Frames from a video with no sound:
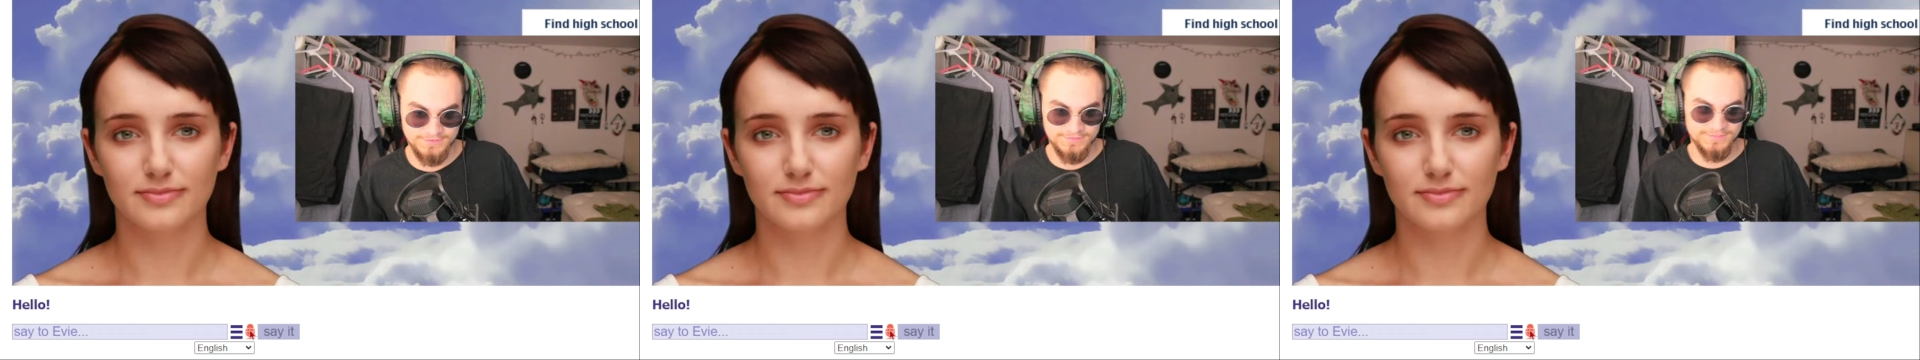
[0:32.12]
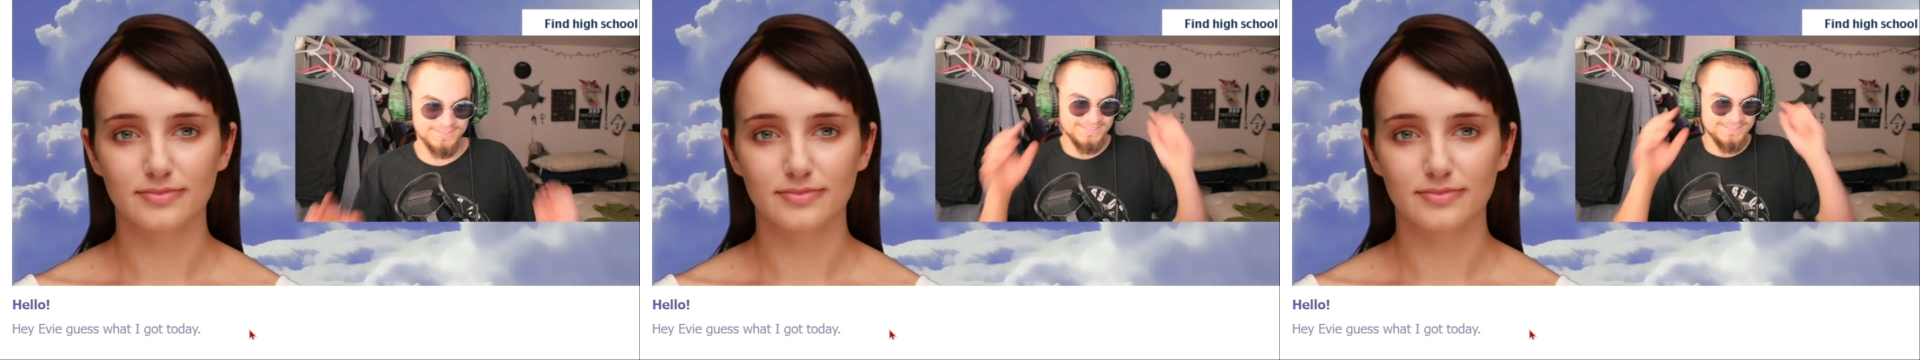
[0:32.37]

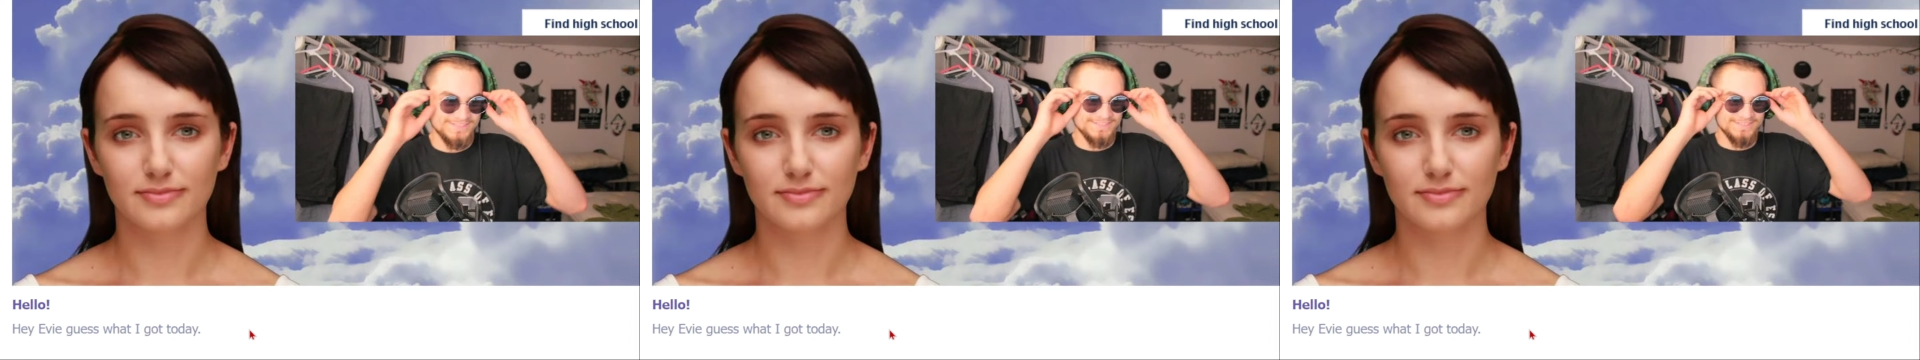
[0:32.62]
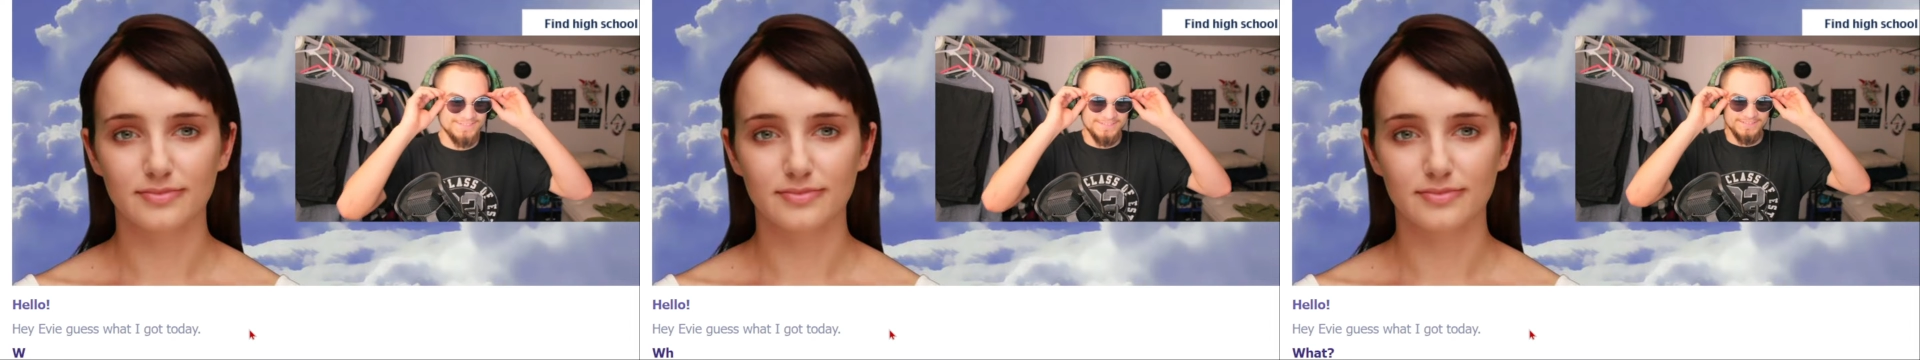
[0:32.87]

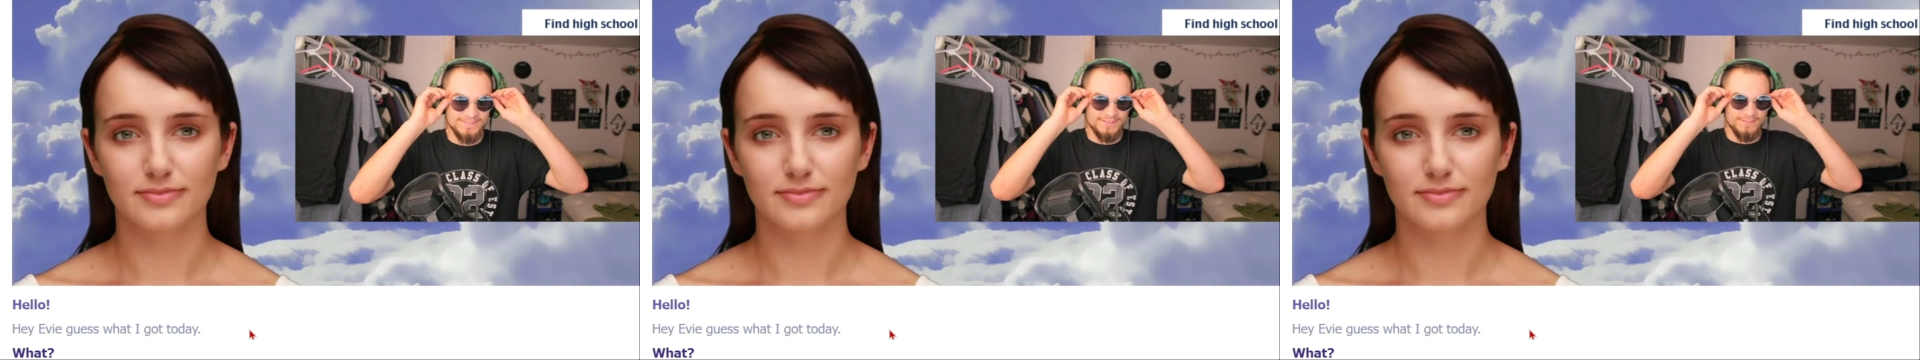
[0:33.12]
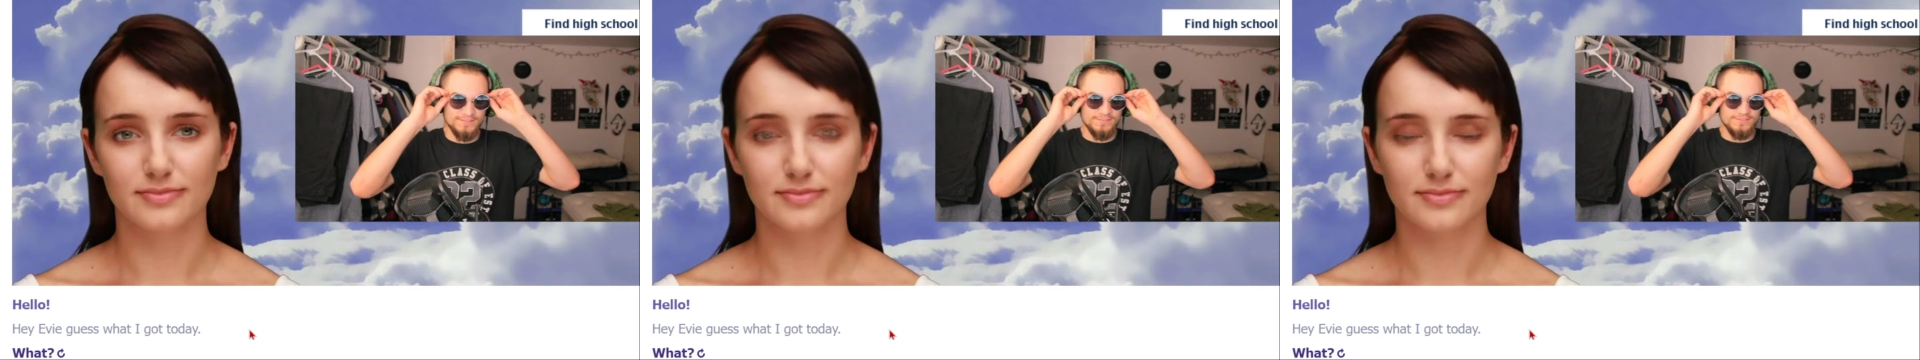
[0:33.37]

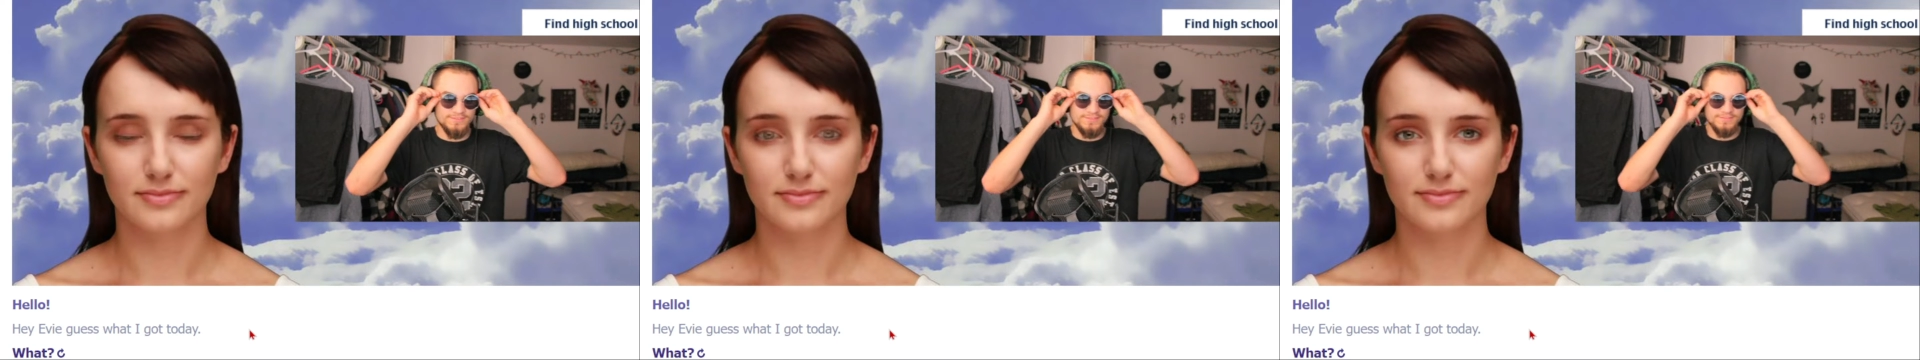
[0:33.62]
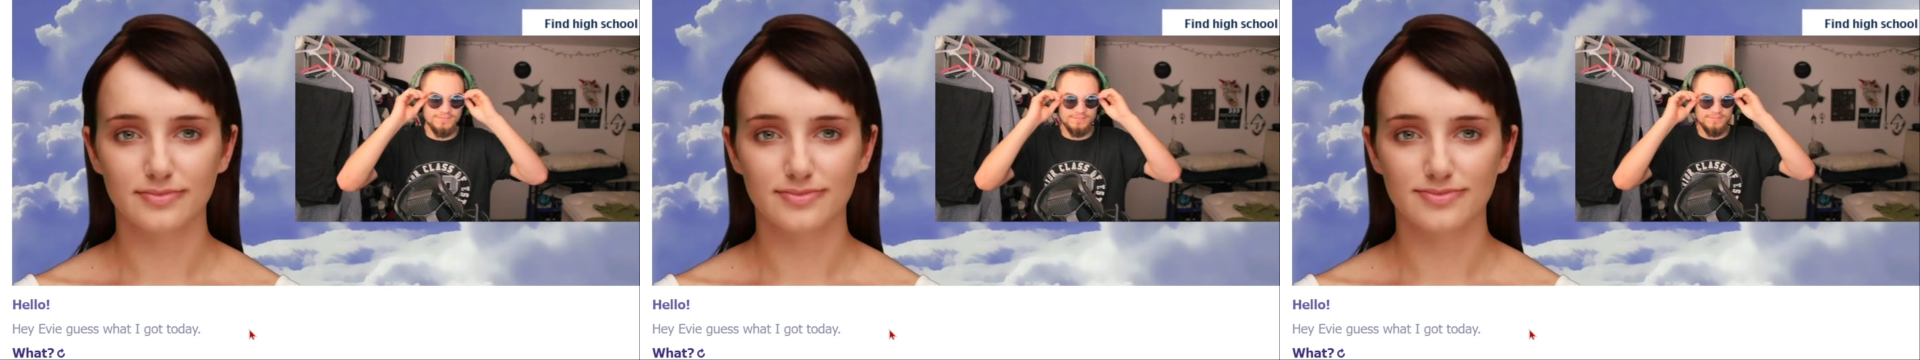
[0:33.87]

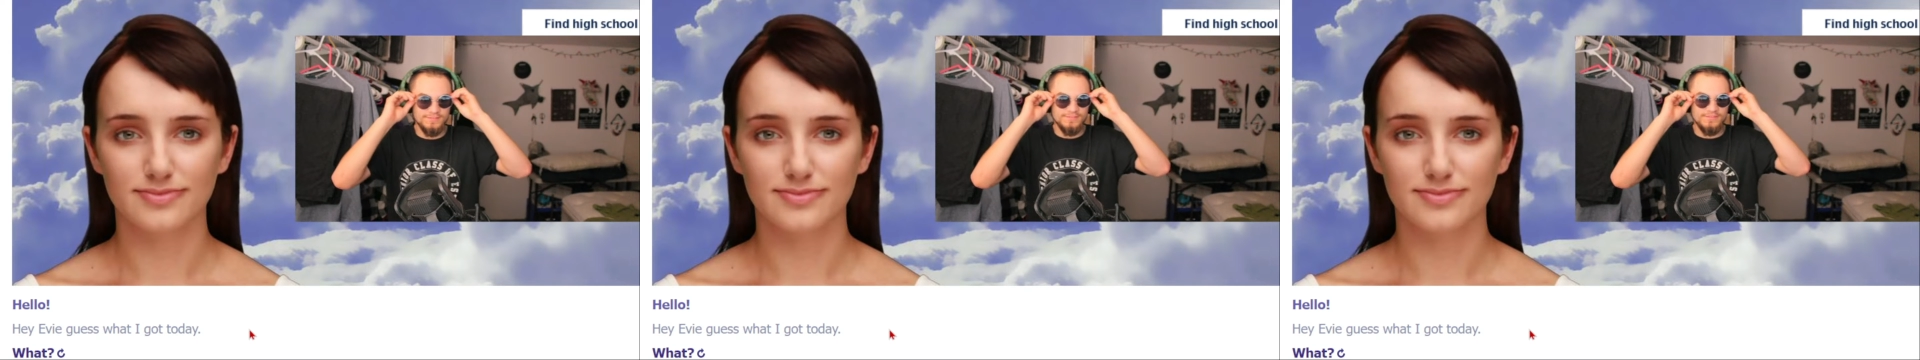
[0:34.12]
[no speech]